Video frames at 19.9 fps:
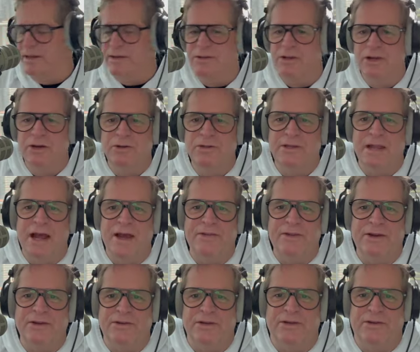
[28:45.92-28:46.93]
do, down
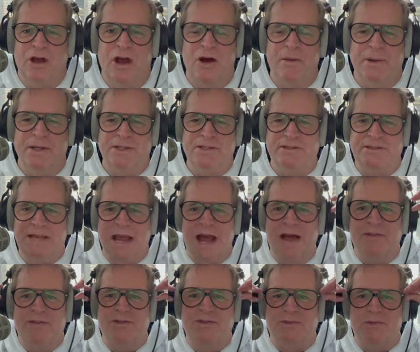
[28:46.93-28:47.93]
there in Tacoma, just
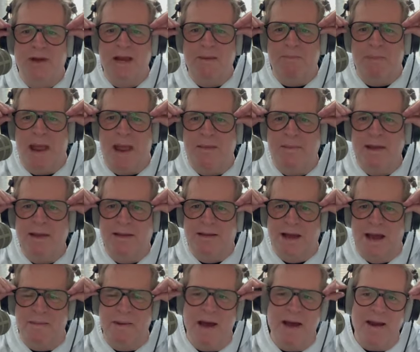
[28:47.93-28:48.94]
down the street, baby.
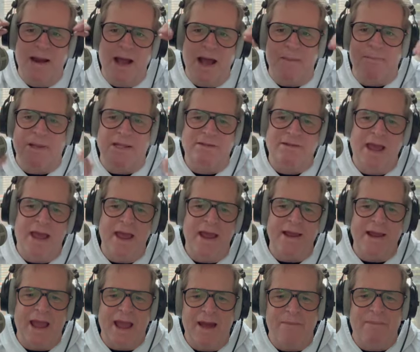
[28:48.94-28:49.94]
Come on up. Let's
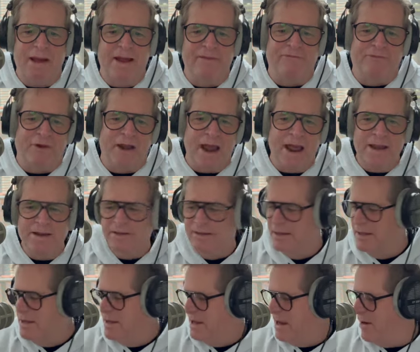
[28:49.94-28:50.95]
hang out, my friend.
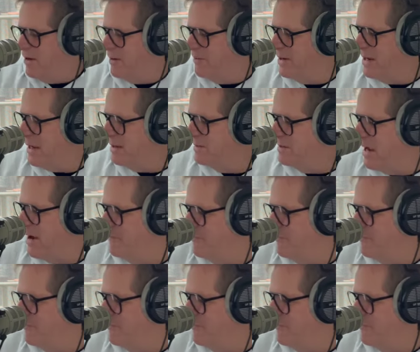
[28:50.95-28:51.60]
All right, we got time